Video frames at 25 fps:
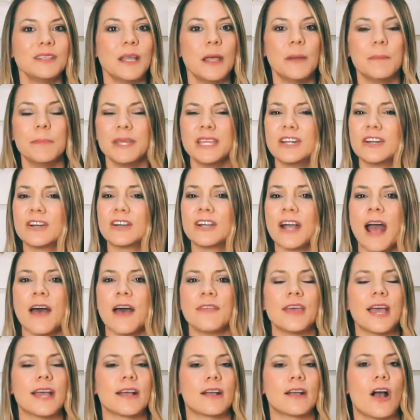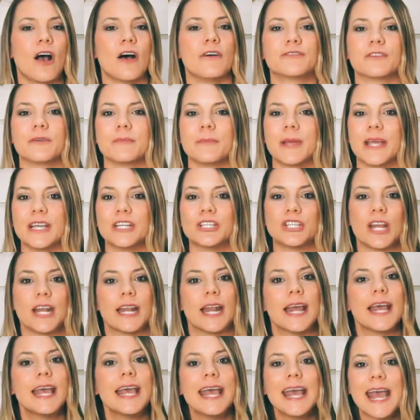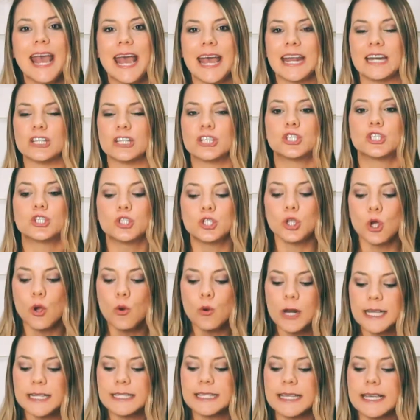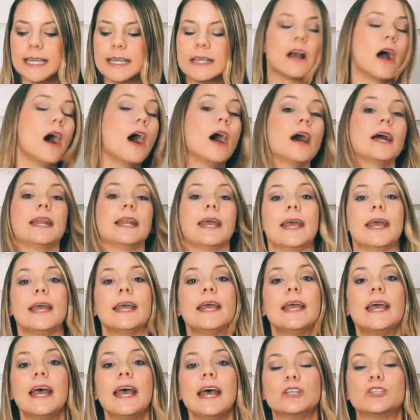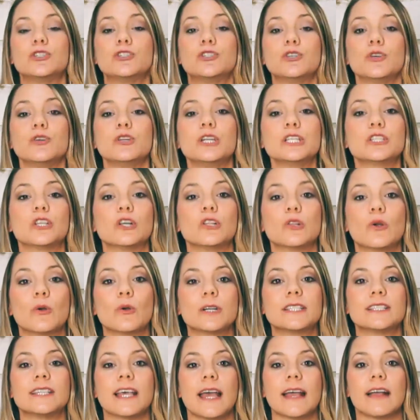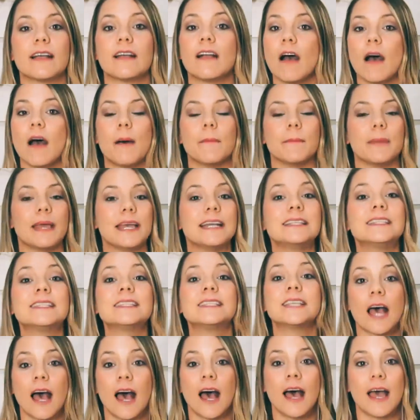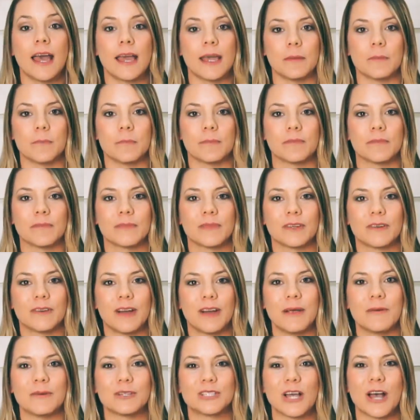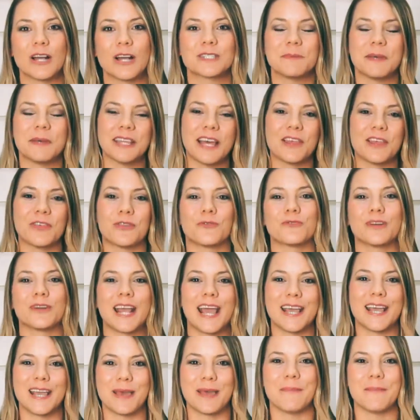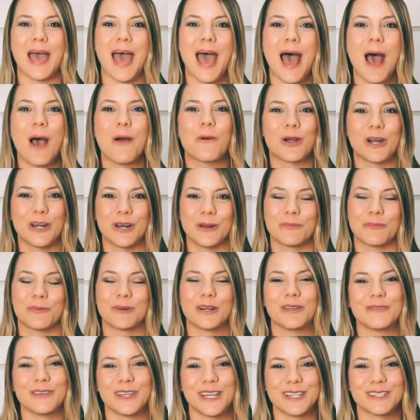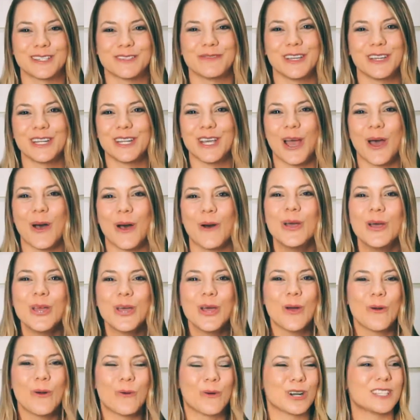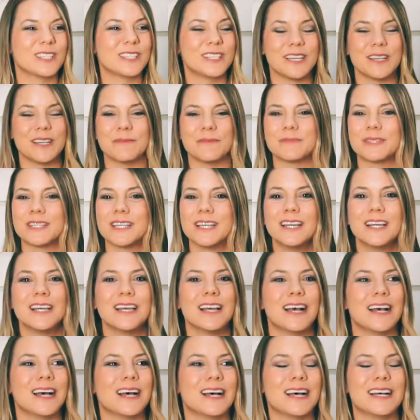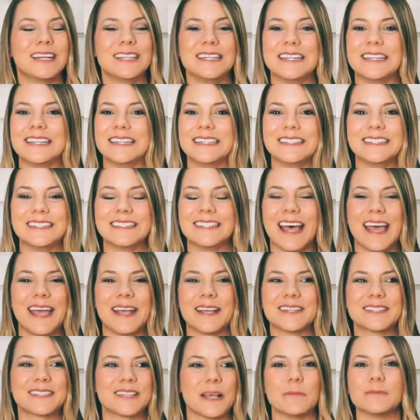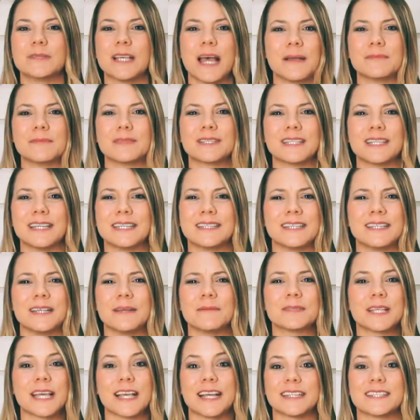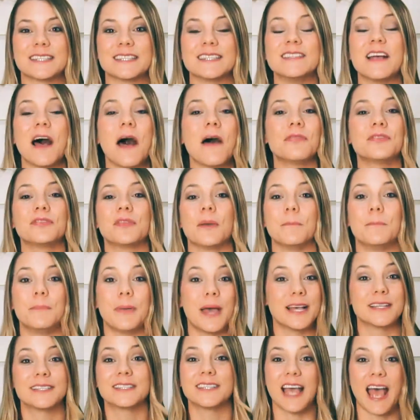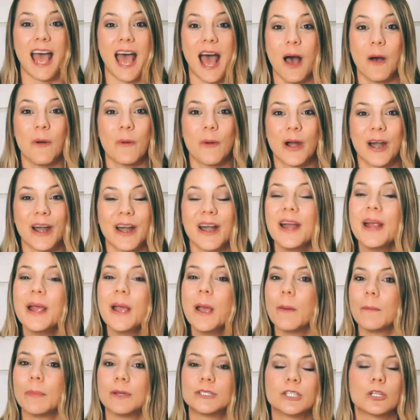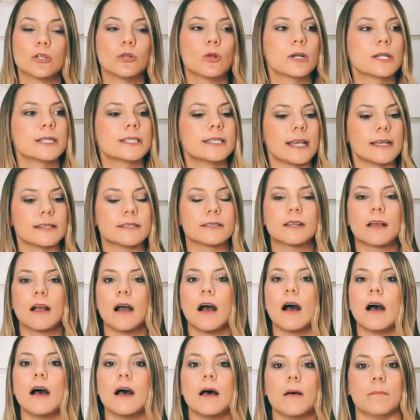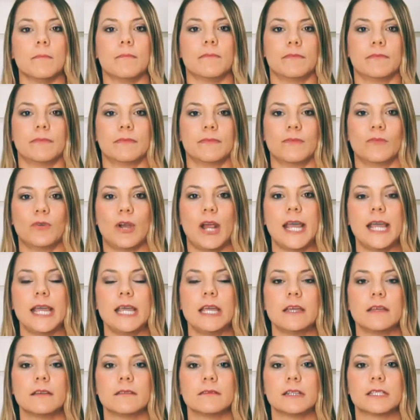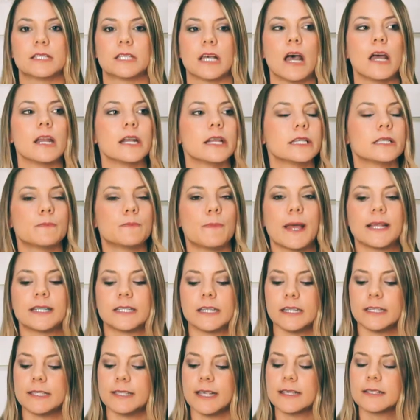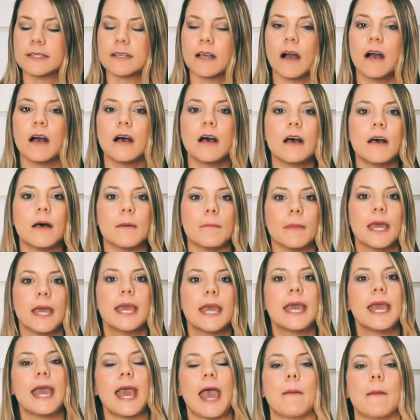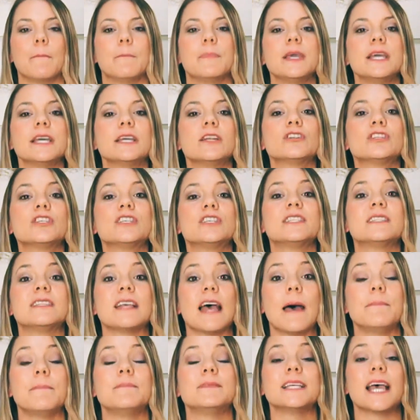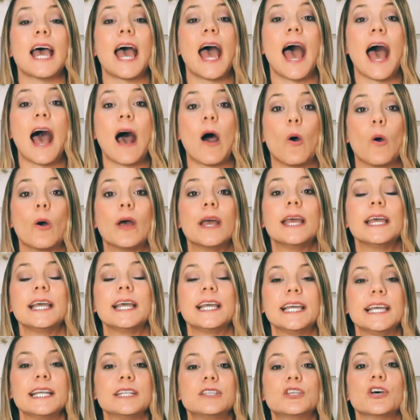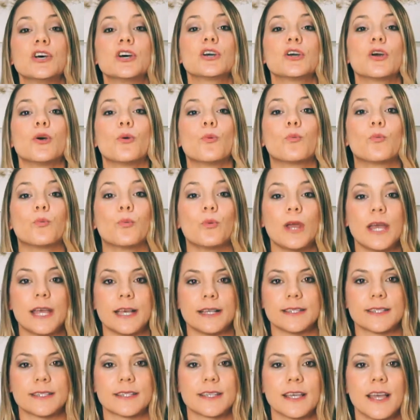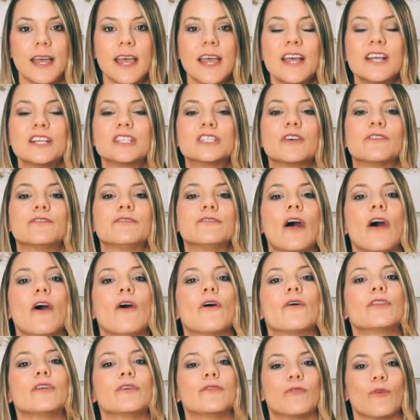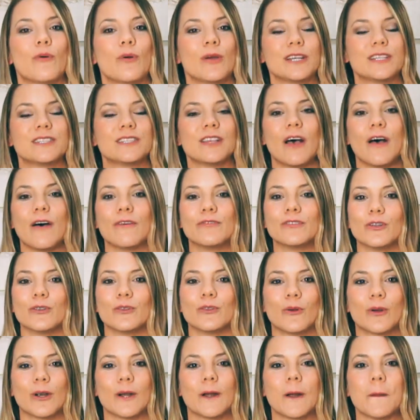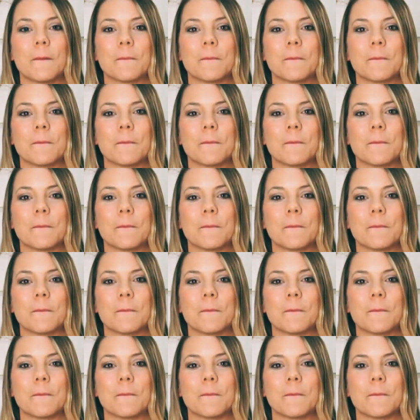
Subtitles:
Peter got that confirmation, and as soon as he got it, as soon as the Lord said, "Come, it's time," right? We talked about that 3 a.m. hour in a previous video, where it seems sometimes it seems like it's not the best hour, but the Lord says, "Come," right? It's unexpected. He says, "Come." And Peter stepped out. He took a risk to follow the voice of the Lord.